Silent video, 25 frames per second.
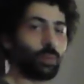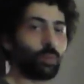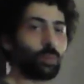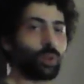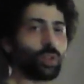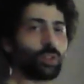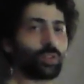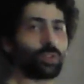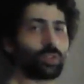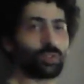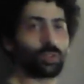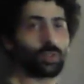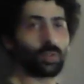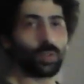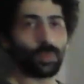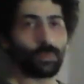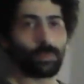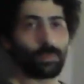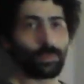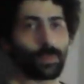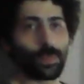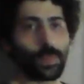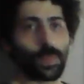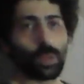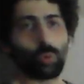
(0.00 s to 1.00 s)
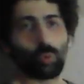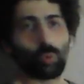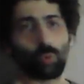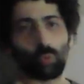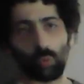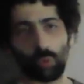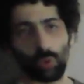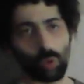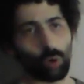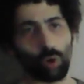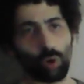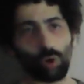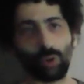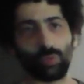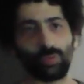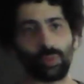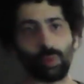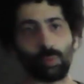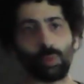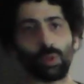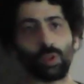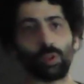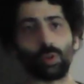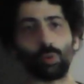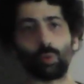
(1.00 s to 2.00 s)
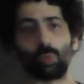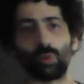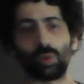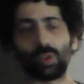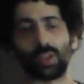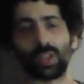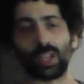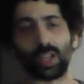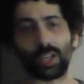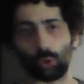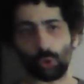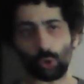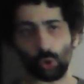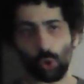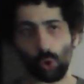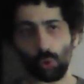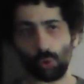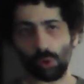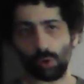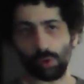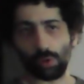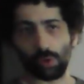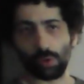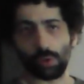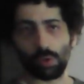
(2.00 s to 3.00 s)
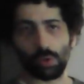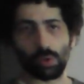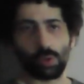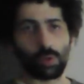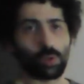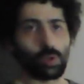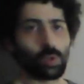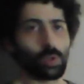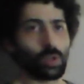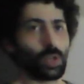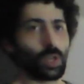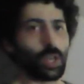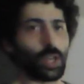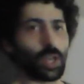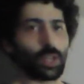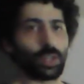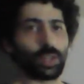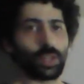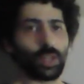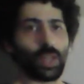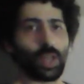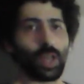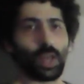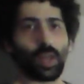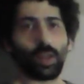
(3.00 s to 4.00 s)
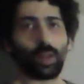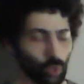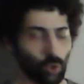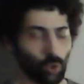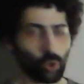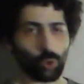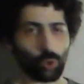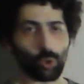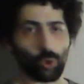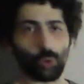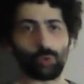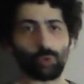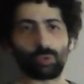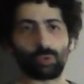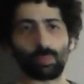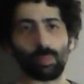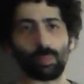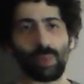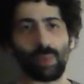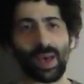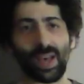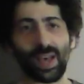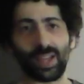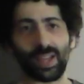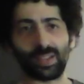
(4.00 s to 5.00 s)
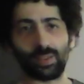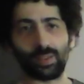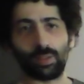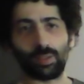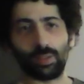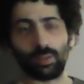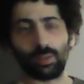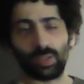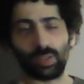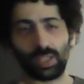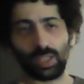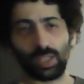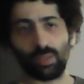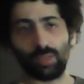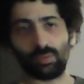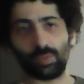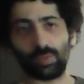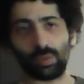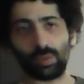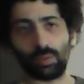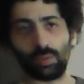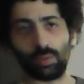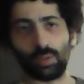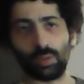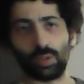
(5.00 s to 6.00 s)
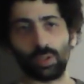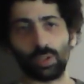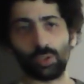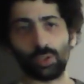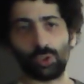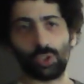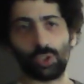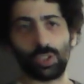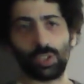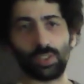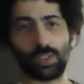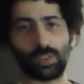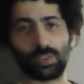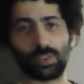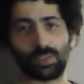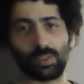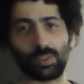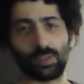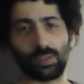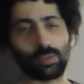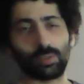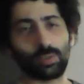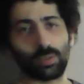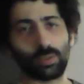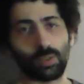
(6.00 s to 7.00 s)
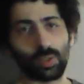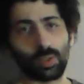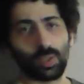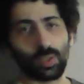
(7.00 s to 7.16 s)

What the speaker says: because we're all familiar with the Joker and all those mad, evil geniuses.